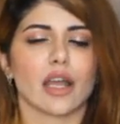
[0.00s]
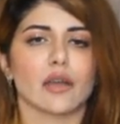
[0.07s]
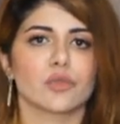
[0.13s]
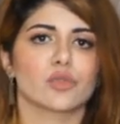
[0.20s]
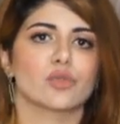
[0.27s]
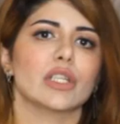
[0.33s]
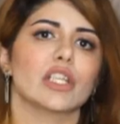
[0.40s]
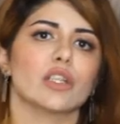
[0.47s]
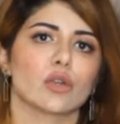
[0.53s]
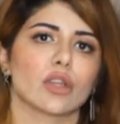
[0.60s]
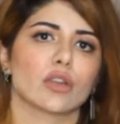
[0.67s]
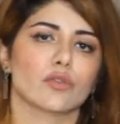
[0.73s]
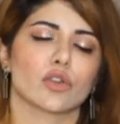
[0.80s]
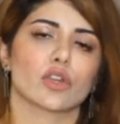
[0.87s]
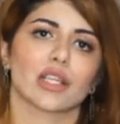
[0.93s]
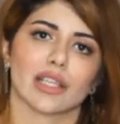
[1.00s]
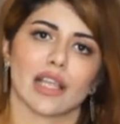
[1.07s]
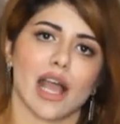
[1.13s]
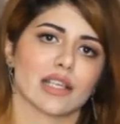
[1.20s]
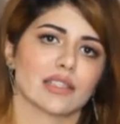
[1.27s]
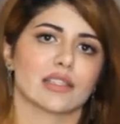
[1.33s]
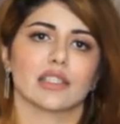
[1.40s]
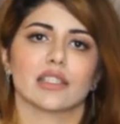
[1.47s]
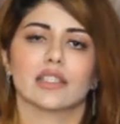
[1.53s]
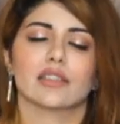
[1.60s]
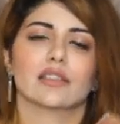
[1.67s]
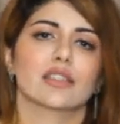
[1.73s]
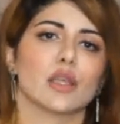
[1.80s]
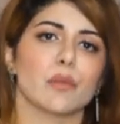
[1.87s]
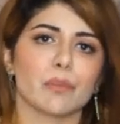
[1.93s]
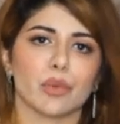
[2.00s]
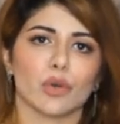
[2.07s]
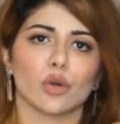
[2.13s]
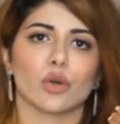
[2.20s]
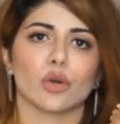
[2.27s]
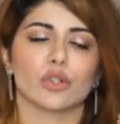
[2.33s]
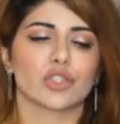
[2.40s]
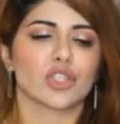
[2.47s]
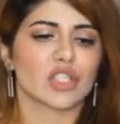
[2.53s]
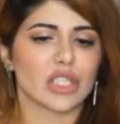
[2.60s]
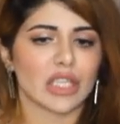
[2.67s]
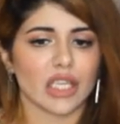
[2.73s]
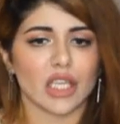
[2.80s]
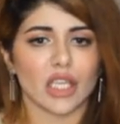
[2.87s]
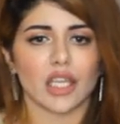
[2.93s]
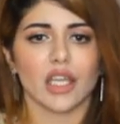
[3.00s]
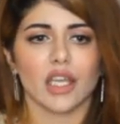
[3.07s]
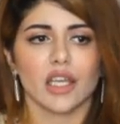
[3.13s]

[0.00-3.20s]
I was really looking for classy, simple, chic,